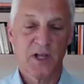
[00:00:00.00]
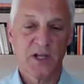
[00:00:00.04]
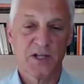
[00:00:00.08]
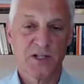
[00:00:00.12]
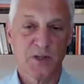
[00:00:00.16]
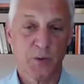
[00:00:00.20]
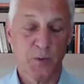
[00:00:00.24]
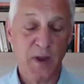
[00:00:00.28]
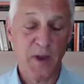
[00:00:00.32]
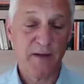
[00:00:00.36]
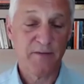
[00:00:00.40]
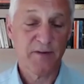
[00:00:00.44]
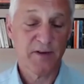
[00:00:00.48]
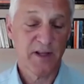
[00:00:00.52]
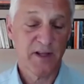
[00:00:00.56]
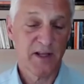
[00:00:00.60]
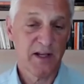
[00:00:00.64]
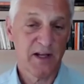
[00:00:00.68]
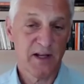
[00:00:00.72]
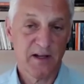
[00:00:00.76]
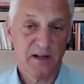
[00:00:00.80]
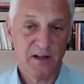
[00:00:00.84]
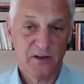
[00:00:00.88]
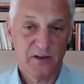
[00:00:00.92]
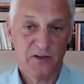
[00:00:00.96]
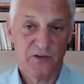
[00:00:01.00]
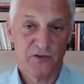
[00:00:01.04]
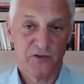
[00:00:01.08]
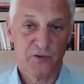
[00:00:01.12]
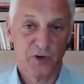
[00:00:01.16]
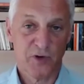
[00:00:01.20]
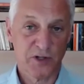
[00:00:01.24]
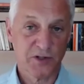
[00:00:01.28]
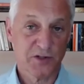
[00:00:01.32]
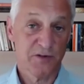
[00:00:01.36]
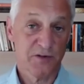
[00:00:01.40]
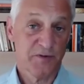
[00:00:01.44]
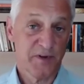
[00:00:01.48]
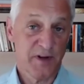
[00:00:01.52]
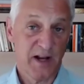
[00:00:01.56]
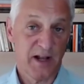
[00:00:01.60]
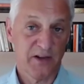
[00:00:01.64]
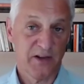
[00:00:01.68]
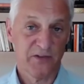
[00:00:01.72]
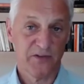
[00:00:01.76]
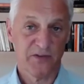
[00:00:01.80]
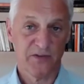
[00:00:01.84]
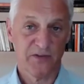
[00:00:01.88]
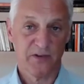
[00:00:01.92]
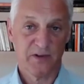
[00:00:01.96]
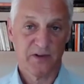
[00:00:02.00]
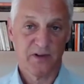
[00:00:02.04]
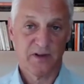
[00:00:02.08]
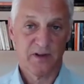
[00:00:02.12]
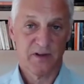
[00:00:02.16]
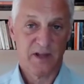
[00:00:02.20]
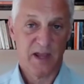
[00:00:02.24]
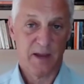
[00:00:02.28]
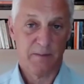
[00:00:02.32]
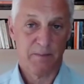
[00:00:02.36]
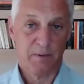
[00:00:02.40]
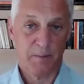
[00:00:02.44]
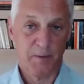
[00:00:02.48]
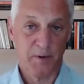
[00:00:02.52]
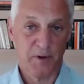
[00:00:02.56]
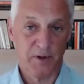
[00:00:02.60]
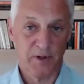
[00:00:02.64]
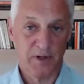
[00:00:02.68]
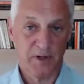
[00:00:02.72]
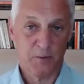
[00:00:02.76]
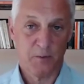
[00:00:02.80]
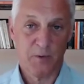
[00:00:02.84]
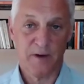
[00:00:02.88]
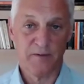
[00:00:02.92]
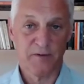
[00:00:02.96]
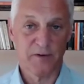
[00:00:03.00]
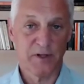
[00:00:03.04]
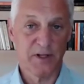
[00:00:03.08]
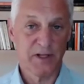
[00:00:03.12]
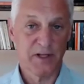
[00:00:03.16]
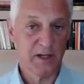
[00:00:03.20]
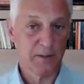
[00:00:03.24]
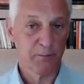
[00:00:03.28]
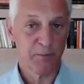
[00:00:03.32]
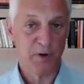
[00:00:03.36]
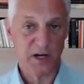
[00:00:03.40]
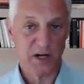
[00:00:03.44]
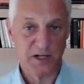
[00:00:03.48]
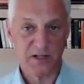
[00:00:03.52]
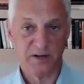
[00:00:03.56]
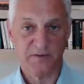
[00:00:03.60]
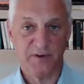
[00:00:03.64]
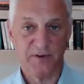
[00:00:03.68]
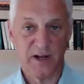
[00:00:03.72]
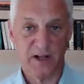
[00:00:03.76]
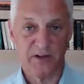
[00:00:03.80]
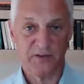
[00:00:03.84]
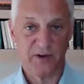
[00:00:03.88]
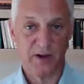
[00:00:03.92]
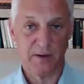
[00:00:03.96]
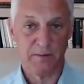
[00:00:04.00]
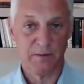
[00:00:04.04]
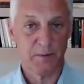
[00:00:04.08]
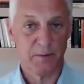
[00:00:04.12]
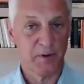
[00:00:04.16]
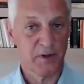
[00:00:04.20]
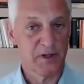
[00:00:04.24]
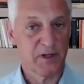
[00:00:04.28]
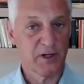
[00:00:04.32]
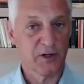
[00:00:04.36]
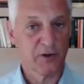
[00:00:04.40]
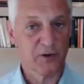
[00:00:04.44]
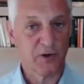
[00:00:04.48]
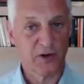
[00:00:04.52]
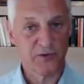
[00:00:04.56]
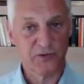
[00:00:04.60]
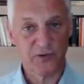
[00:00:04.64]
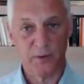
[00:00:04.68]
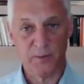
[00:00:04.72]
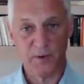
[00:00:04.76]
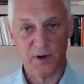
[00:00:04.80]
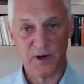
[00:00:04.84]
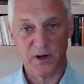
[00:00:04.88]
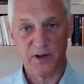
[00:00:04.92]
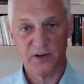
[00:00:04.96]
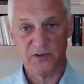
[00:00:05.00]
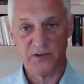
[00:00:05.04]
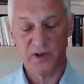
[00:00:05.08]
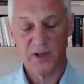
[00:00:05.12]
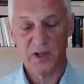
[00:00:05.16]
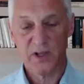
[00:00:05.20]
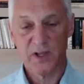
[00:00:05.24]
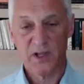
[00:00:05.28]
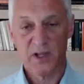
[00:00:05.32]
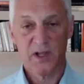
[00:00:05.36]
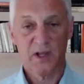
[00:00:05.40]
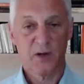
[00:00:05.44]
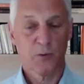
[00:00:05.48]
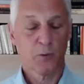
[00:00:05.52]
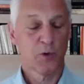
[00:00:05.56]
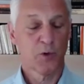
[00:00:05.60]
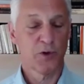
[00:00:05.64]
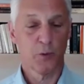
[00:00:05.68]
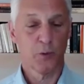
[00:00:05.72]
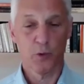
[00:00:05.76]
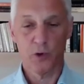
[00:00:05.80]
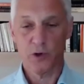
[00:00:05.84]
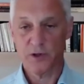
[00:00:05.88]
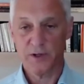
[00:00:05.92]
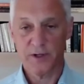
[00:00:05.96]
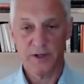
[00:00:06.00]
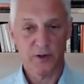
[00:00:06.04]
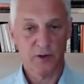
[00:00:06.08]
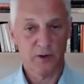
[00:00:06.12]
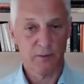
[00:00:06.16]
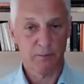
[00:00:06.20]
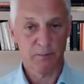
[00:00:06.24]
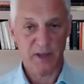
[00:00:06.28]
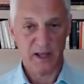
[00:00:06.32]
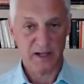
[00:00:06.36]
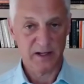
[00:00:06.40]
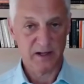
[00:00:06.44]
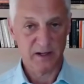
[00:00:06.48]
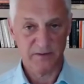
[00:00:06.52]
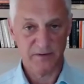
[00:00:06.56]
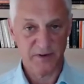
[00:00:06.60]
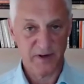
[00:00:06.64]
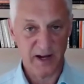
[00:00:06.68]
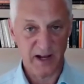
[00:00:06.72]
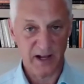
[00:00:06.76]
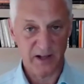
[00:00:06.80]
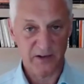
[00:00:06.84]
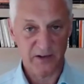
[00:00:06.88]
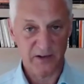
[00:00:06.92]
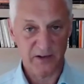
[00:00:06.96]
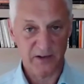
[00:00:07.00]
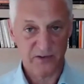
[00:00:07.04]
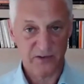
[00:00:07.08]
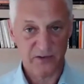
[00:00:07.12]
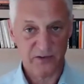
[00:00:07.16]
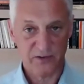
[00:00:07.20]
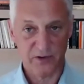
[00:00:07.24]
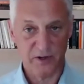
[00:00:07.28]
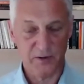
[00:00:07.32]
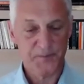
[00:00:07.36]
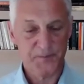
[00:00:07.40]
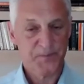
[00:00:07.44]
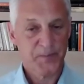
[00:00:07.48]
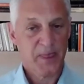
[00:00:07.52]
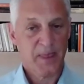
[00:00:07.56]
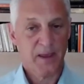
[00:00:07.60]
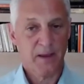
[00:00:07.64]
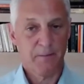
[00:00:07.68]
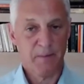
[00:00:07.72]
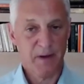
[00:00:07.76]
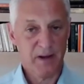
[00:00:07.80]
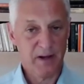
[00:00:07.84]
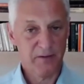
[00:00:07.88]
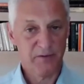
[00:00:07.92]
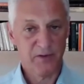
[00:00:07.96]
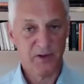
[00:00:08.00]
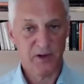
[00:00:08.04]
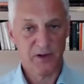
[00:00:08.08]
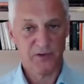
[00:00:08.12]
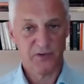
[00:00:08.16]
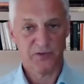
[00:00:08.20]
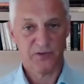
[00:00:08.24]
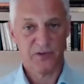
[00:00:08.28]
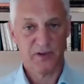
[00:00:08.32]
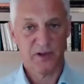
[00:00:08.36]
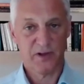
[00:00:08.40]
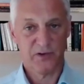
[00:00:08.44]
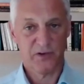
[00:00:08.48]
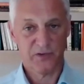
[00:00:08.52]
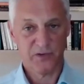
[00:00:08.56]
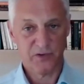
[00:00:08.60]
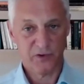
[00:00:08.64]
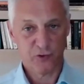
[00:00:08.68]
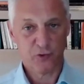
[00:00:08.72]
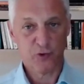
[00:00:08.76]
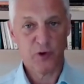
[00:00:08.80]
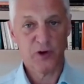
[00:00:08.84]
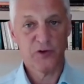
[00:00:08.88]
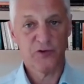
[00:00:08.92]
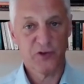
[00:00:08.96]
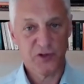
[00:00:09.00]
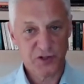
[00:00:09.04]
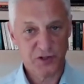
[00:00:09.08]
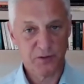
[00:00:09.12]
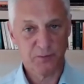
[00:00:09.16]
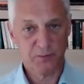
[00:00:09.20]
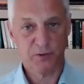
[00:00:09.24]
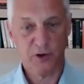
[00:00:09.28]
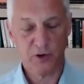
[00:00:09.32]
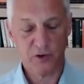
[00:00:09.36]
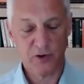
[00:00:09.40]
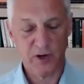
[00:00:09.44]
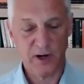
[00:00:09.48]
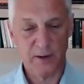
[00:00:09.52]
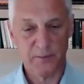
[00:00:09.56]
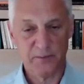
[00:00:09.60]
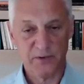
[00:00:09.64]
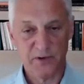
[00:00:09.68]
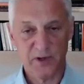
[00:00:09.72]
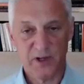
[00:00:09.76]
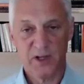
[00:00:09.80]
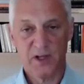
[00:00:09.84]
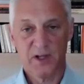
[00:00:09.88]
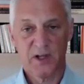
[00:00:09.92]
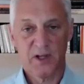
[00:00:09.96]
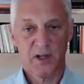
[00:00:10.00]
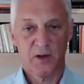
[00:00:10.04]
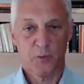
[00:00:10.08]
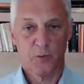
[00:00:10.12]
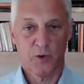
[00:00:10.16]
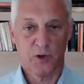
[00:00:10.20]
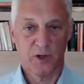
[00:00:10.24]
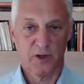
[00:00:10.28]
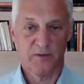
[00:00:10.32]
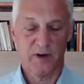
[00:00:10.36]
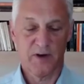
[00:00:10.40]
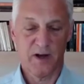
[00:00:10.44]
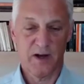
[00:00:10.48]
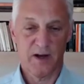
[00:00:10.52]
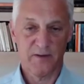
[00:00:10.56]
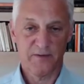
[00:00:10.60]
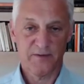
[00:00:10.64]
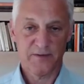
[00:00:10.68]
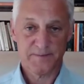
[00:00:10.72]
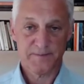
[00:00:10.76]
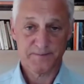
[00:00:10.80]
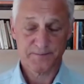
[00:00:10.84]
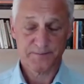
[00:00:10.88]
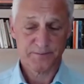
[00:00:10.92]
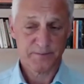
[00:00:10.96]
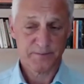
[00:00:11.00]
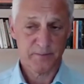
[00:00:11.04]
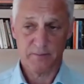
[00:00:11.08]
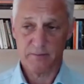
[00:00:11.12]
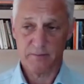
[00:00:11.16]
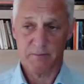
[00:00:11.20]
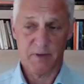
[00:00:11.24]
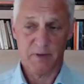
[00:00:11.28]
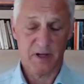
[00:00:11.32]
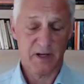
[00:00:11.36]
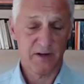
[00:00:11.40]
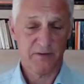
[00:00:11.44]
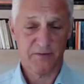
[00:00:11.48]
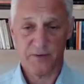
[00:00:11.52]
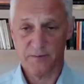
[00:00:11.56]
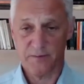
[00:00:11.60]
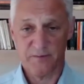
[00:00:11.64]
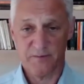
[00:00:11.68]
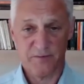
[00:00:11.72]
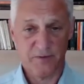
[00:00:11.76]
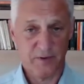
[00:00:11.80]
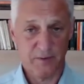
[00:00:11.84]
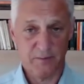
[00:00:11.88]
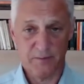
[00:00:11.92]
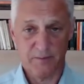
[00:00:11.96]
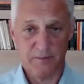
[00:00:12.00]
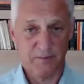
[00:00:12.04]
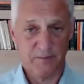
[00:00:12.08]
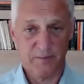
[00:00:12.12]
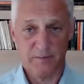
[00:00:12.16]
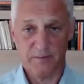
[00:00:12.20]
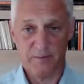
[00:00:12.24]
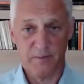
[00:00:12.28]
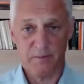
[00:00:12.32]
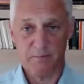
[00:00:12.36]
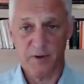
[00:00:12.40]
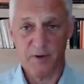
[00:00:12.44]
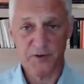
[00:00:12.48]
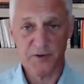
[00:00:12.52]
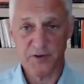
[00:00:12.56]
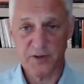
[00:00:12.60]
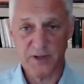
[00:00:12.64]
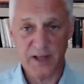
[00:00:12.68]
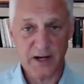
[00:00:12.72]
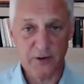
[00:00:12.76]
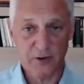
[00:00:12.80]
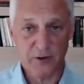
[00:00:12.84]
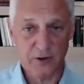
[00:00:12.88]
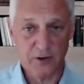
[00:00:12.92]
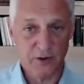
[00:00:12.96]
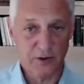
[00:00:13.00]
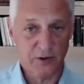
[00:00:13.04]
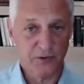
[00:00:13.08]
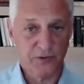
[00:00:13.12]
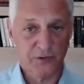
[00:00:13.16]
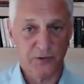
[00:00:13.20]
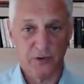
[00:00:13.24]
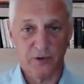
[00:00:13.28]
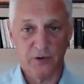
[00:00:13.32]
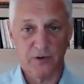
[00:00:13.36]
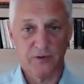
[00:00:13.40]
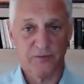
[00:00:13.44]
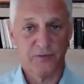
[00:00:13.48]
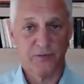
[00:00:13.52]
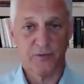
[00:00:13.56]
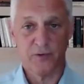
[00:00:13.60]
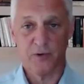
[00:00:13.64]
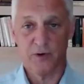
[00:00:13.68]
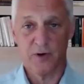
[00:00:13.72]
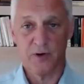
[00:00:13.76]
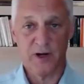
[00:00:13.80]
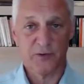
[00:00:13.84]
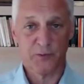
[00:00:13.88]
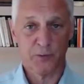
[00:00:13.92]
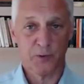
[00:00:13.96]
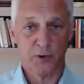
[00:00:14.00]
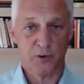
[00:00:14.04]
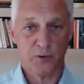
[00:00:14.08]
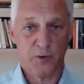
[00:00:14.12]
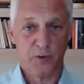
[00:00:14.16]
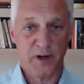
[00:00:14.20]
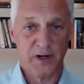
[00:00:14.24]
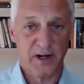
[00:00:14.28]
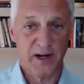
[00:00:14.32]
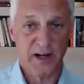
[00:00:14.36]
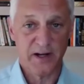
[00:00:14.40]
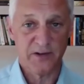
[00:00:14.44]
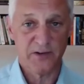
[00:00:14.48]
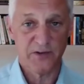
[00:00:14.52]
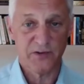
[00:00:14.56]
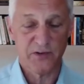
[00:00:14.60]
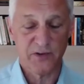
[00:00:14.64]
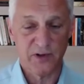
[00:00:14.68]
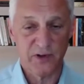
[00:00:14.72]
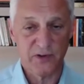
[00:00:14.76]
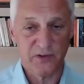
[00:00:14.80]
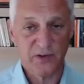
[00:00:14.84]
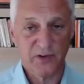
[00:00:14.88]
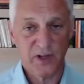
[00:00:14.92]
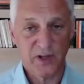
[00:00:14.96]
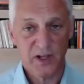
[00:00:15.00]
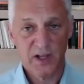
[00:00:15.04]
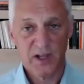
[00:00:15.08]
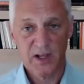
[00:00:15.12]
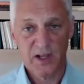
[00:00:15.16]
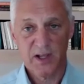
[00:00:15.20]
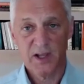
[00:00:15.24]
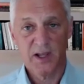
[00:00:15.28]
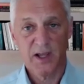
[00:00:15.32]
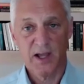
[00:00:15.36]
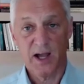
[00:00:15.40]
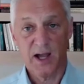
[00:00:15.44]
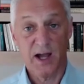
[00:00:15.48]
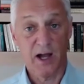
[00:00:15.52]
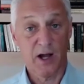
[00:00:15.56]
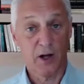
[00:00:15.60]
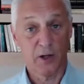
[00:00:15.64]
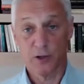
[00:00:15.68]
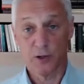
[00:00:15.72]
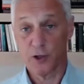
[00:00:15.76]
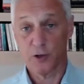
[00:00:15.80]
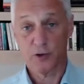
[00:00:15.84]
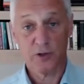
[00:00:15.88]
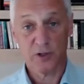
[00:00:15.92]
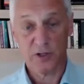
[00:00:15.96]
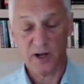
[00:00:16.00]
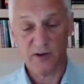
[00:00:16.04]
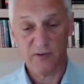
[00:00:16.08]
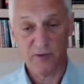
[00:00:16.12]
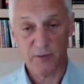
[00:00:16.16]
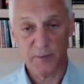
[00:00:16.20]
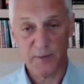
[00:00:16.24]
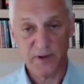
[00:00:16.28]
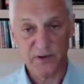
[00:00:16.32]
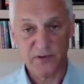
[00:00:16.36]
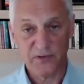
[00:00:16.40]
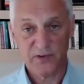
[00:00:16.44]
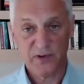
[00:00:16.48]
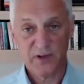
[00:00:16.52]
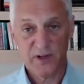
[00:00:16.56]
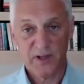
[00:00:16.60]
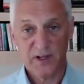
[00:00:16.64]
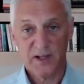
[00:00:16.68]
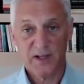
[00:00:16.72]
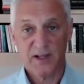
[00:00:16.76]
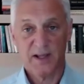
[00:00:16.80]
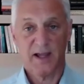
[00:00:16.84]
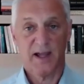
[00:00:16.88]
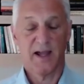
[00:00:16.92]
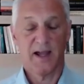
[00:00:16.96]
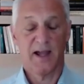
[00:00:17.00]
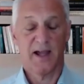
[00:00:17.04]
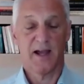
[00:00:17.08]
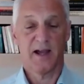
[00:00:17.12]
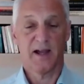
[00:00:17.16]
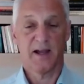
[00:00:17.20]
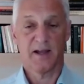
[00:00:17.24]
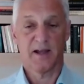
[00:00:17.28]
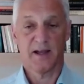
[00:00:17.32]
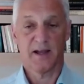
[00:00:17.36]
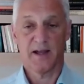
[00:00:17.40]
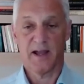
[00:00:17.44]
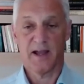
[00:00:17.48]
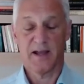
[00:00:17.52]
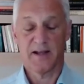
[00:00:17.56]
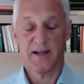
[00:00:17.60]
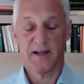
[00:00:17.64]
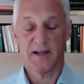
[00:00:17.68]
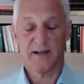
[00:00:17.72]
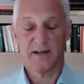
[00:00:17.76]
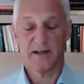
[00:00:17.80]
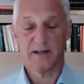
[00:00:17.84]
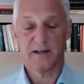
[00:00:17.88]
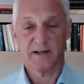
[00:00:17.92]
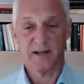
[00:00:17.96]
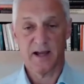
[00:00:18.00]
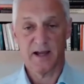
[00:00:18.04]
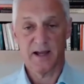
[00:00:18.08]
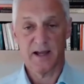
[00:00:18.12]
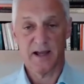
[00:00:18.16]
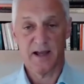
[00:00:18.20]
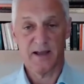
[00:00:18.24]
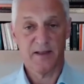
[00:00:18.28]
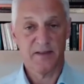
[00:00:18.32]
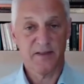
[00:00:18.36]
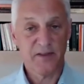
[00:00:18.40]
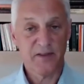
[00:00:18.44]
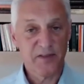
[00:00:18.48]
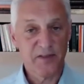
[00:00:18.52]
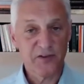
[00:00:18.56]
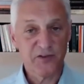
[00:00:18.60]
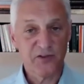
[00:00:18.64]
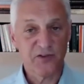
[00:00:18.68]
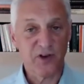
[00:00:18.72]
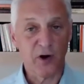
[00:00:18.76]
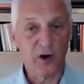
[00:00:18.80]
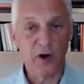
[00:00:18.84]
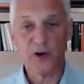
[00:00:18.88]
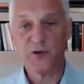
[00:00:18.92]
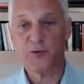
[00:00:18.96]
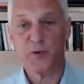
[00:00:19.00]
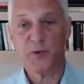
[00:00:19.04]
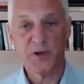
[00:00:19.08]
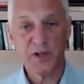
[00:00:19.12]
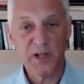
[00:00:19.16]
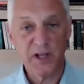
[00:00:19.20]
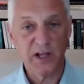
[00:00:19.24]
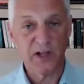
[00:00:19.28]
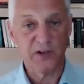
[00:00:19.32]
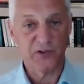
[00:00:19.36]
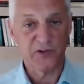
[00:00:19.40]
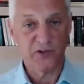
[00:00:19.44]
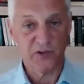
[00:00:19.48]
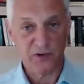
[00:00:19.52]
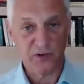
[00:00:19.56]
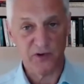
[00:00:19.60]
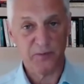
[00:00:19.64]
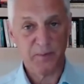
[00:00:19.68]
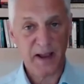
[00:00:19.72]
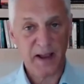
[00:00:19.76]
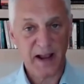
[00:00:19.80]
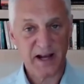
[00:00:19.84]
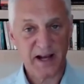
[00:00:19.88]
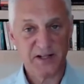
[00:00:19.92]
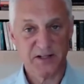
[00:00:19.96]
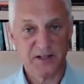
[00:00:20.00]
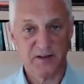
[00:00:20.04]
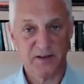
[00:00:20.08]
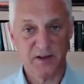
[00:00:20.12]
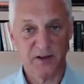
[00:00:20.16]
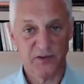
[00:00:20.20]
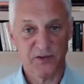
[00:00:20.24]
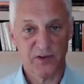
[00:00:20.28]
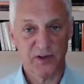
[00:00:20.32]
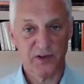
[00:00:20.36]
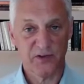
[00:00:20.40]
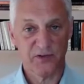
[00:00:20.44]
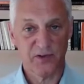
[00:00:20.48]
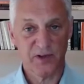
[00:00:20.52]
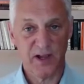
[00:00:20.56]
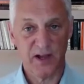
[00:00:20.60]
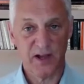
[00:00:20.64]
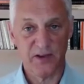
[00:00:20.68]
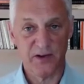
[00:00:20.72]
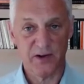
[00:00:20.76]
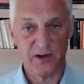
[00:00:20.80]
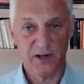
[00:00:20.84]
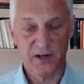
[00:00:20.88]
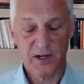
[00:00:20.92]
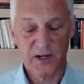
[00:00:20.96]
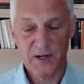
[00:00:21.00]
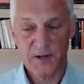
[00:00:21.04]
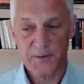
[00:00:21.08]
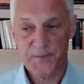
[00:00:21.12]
So we have a leading structured finance capability. We have a leading project finance capability across our markets. We're the world leader in blended finance. So many of these these transition programs will involve money from from multilaterals or for export credit agencies, uh, local governments, uh, and uh, and th this is our expertise is, is packaging these things together.